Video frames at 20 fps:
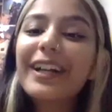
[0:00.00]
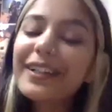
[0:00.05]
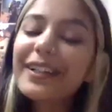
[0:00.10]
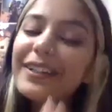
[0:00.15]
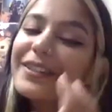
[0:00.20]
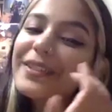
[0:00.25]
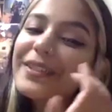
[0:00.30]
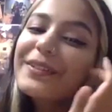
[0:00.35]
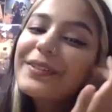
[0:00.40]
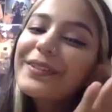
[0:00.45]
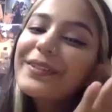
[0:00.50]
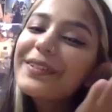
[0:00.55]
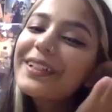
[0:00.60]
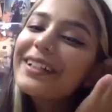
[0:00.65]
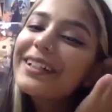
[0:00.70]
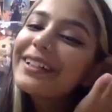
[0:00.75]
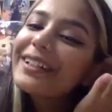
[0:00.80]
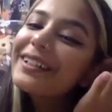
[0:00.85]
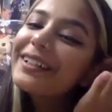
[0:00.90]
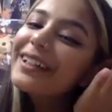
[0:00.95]
so
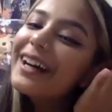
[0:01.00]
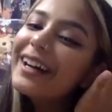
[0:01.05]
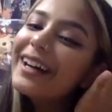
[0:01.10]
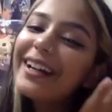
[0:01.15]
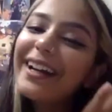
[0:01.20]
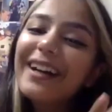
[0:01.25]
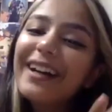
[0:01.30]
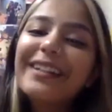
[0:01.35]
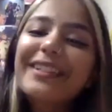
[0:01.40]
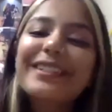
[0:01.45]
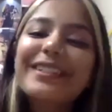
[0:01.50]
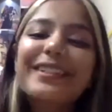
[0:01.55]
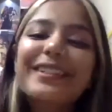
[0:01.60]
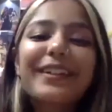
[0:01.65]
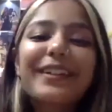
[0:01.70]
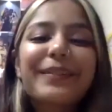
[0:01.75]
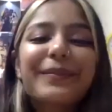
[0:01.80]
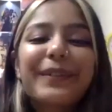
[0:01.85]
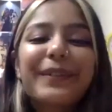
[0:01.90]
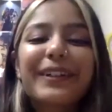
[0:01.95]
I asked
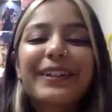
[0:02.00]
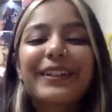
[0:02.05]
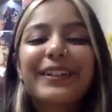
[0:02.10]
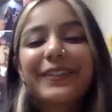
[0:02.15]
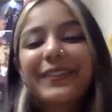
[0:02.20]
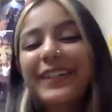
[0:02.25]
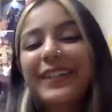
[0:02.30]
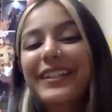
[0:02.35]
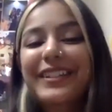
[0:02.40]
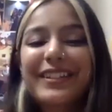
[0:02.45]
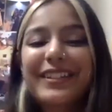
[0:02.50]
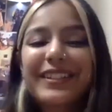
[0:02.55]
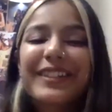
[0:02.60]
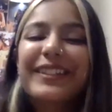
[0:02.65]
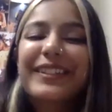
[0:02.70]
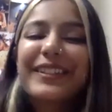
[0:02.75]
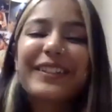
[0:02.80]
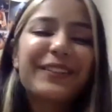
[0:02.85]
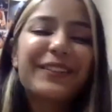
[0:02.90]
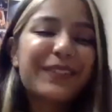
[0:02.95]
them the question that
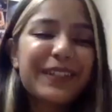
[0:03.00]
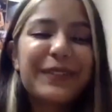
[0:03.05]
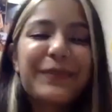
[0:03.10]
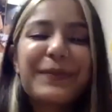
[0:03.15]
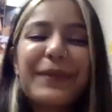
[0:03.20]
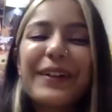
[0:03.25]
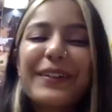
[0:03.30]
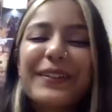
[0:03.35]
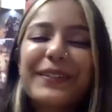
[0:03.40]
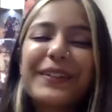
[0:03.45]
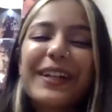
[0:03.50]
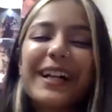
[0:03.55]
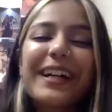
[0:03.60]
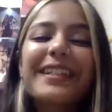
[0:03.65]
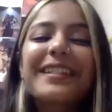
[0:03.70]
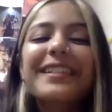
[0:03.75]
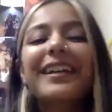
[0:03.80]
you were about to ask.